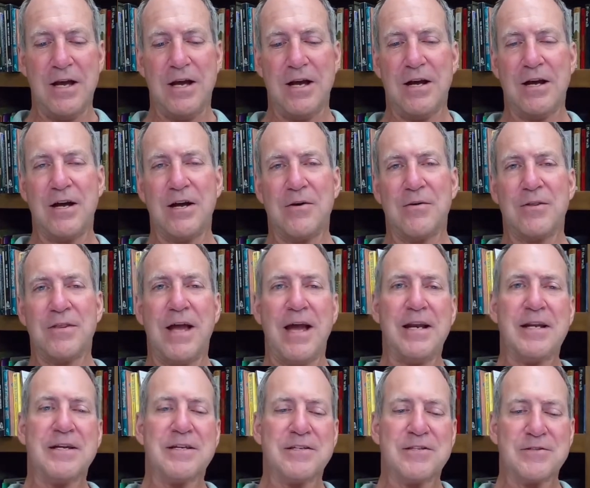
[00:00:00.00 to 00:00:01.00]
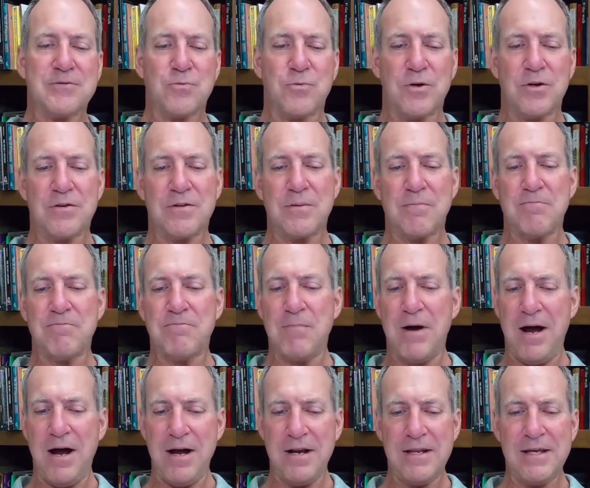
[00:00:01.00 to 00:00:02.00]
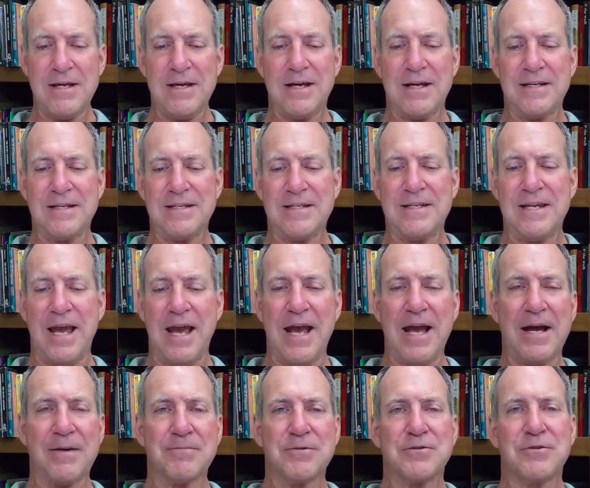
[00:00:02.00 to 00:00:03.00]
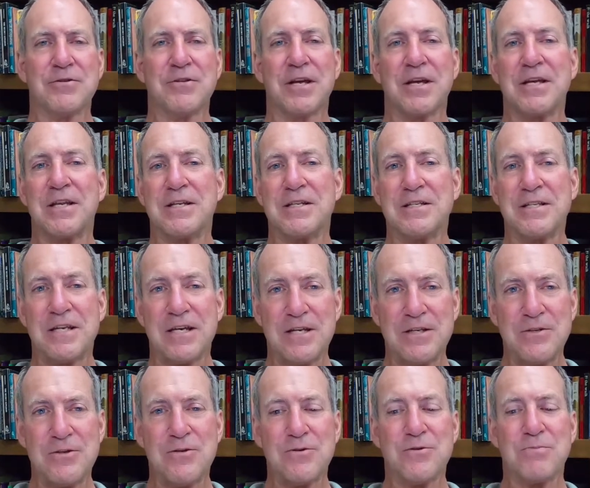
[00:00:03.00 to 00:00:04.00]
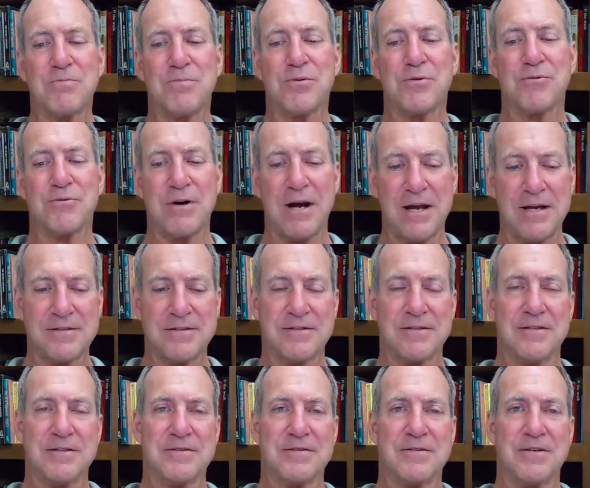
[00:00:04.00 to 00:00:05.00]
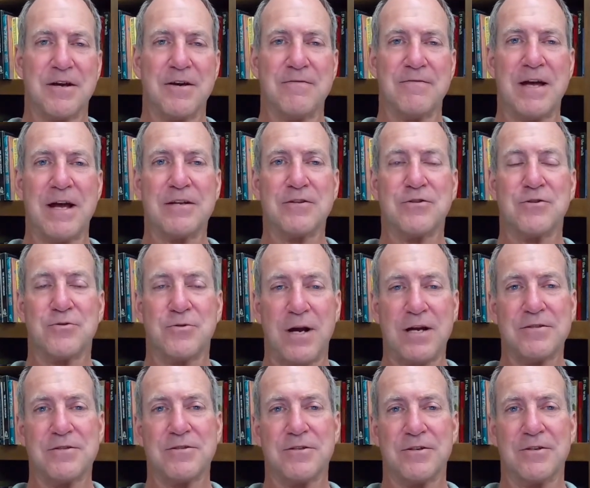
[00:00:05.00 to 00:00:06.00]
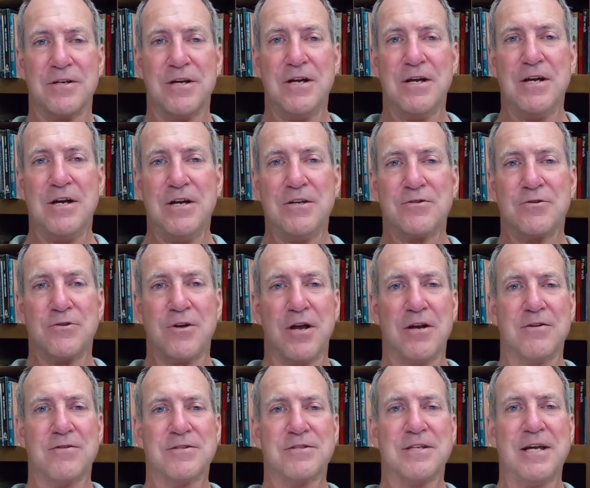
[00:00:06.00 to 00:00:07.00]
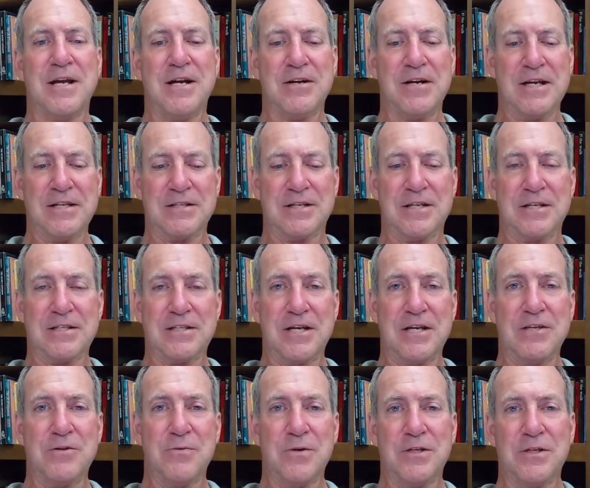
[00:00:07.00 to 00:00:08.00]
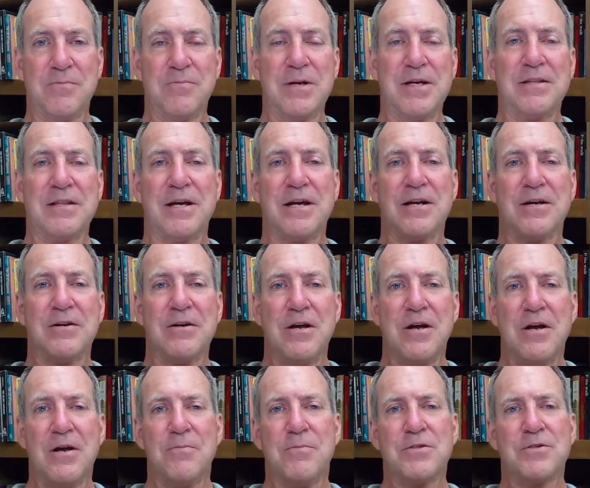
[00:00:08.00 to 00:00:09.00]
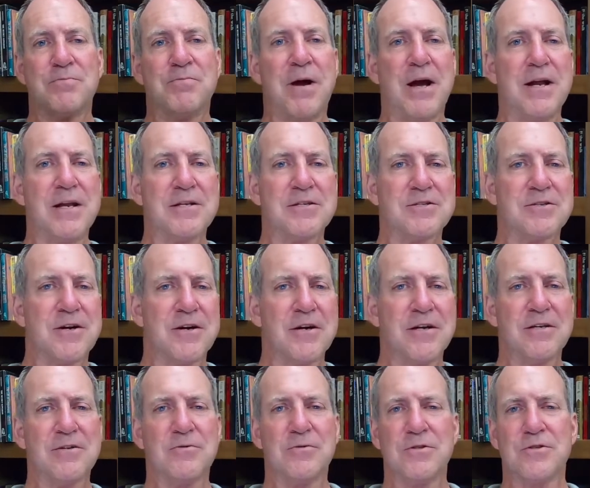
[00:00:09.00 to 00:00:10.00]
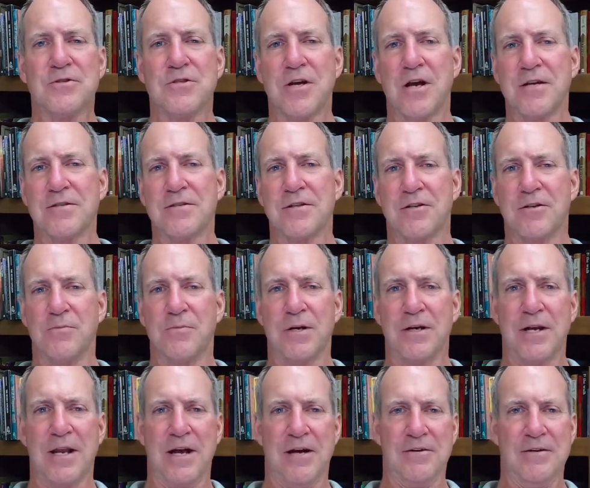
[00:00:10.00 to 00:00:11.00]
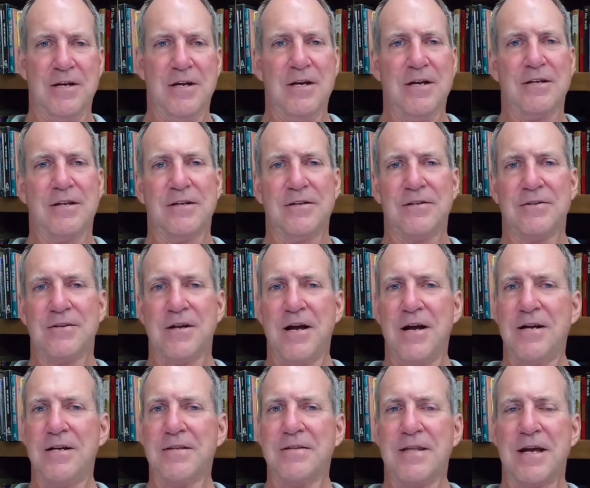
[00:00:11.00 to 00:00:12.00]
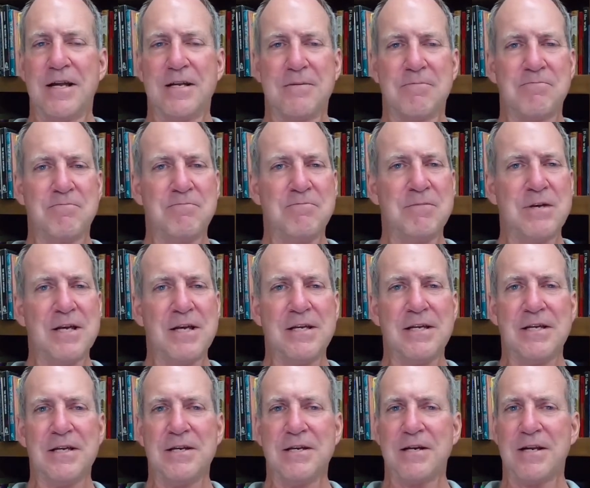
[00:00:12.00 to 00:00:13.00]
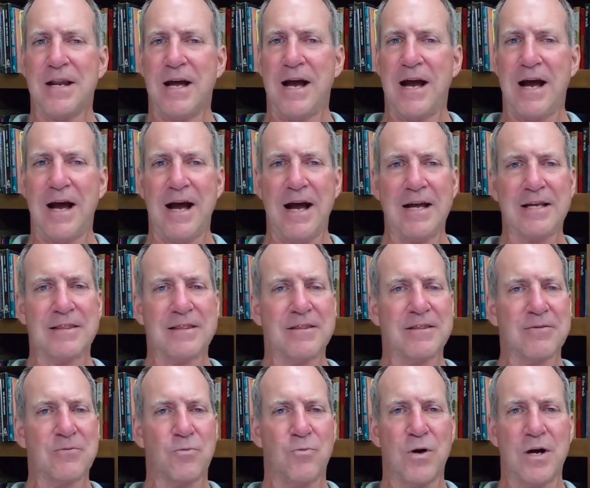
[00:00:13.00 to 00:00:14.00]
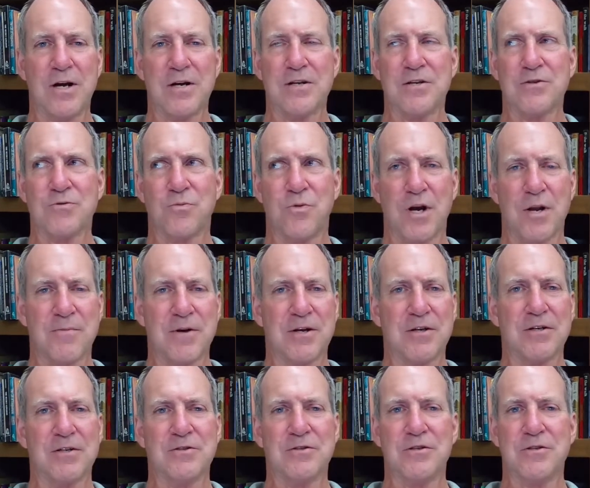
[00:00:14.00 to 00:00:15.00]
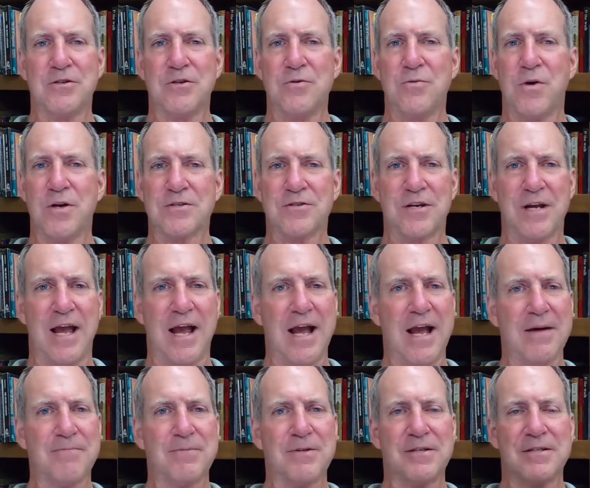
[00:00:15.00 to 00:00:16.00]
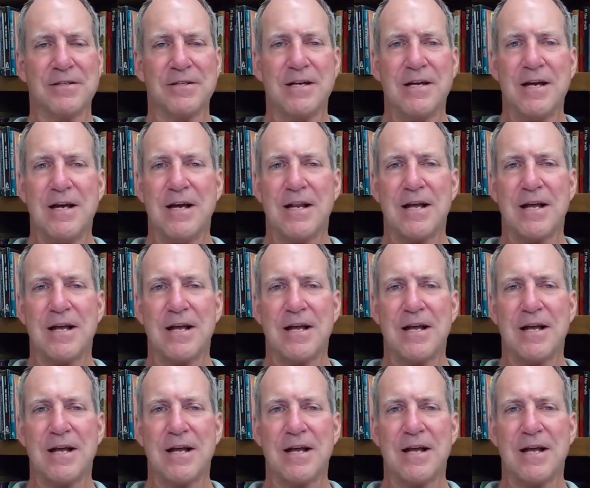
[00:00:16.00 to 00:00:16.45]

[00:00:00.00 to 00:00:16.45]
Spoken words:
And that is where the body adapts to the continued presence of that stressor. So not only is there, it's continuing to be there, but your body's starting to adjust a little bit now. You're not in that immediate heightened awareness. What am I going to do? What's going to happen?